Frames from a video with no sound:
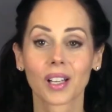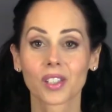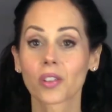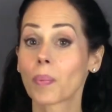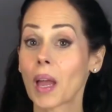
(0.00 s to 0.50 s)

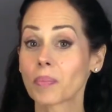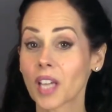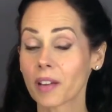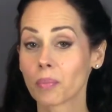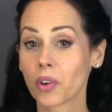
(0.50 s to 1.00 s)
So the
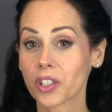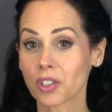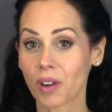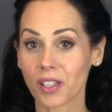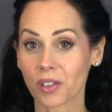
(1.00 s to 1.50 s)
peptide
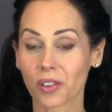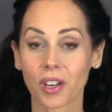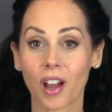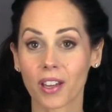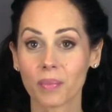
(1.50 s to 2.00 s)
moisturizer
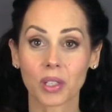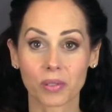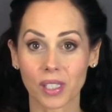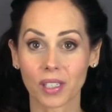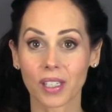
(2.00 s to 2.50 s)
that I am
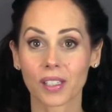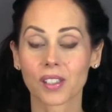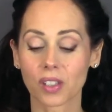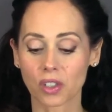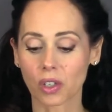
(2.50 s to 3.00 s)
using
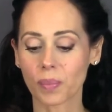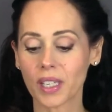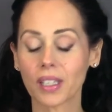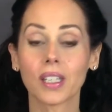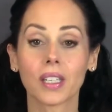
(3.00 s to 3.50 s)
is the
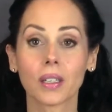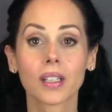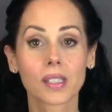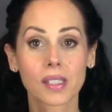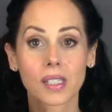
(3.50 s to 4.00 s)
Derma
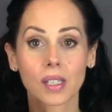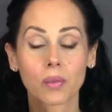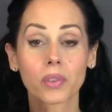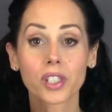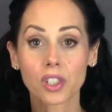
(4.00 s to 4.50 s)
E
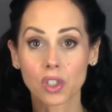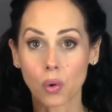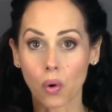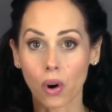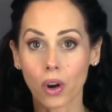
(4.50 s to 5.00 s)
Skin
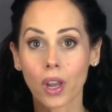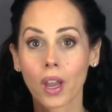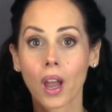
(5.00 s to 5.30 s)
Restore